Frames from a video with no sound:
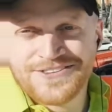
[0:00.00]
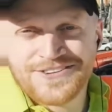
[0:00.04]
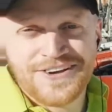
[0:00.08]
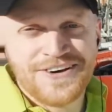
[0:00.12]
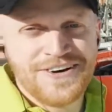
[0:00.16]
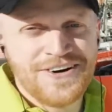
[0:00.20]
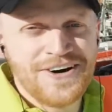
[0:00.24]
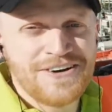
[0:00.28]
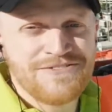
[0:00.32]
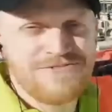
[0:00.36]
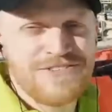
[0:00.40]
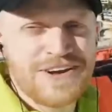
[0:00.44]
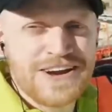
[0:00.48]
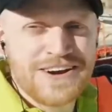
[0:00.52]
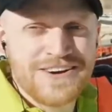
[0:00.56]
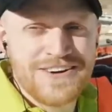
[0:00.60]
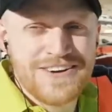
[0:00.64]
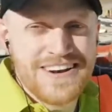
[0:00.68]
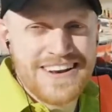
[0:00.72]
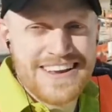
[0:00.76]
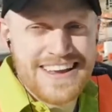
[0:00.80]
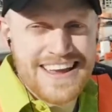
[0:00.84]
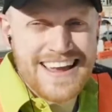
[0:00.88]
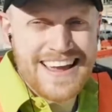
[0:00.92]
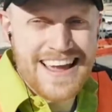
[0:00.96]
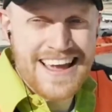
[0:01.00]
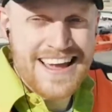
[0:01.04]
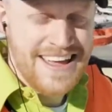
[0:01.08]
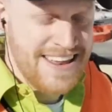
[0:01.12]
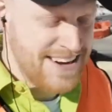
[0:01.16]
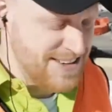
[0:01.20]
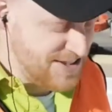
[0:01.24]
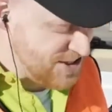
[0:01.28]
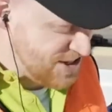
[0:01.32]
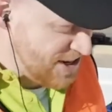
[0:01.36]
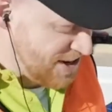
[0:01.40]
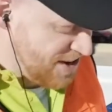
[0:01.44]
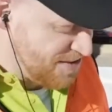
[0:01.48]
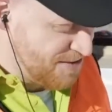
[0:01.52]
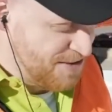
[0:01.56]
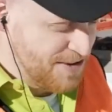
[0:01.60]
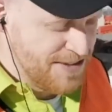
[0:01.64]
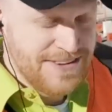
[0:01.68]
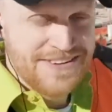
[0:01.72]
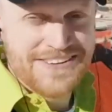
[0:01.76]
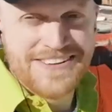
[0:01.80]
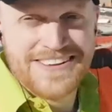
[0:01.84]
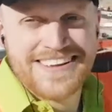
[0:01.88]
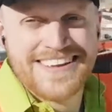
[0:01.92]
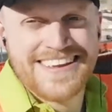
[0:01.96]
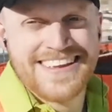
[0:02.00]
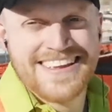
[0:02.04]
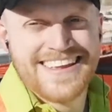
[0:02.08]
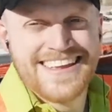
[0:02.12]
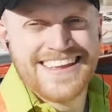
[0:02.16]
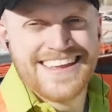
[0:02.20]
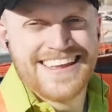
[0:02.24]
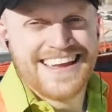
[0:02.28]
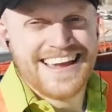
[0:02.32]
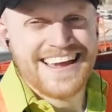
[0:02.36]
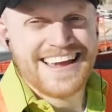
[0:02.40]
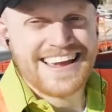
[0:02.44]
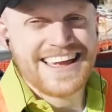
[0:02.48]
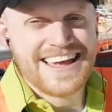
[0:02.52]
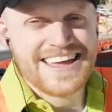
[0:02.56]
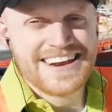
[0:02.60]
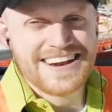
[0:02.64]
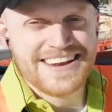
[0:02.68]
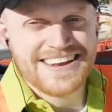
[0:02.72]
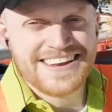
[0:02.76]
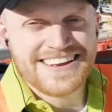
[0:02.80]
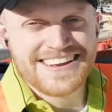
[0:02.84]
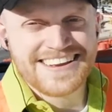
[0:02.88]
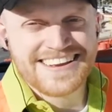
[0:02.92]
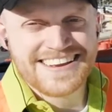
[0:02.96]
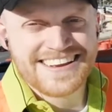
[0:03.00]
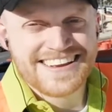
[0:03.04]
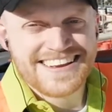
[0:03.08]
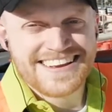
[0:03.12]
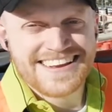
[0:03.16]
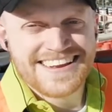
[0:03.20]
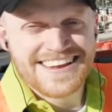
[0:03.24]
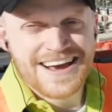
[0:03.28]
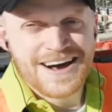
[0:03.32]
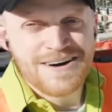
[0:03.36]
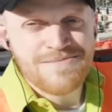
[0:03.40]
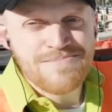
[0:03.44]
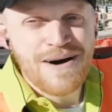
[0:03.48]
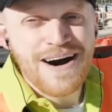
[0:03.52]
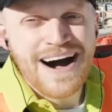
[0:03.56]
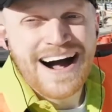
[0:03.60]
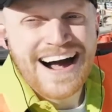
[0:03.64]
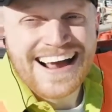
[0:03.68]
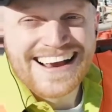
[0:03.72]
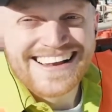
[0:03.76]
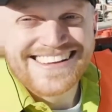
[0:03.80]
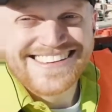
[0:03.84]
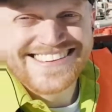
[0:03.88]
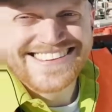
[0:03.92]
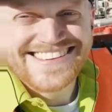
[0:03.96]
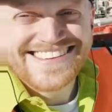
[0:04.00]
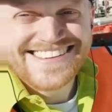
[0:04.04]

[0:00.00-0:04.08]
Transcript: So I figured I, I ought to share it with you. I got a, a box.